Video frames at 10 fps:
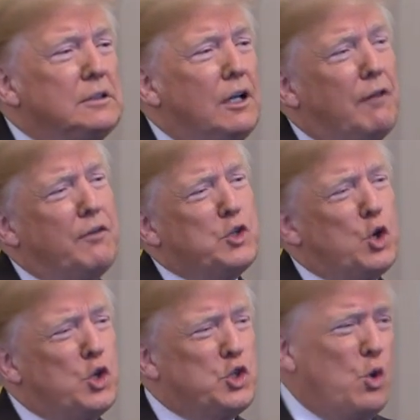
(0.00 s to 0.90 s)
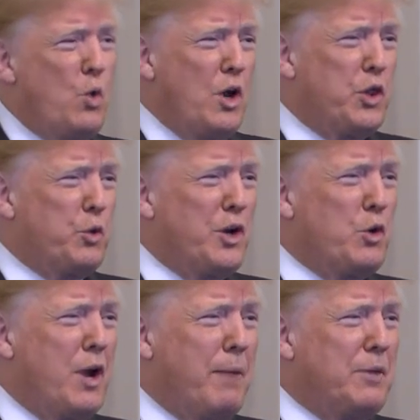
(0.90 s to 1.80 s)
Elvis also won three
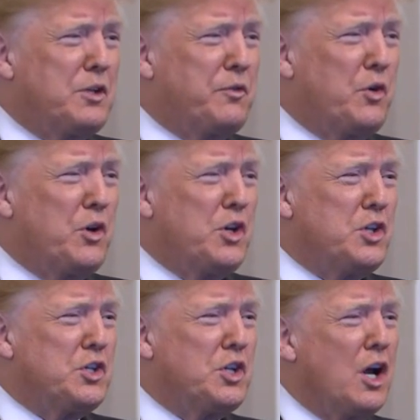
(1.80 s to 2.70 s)
Grammys for his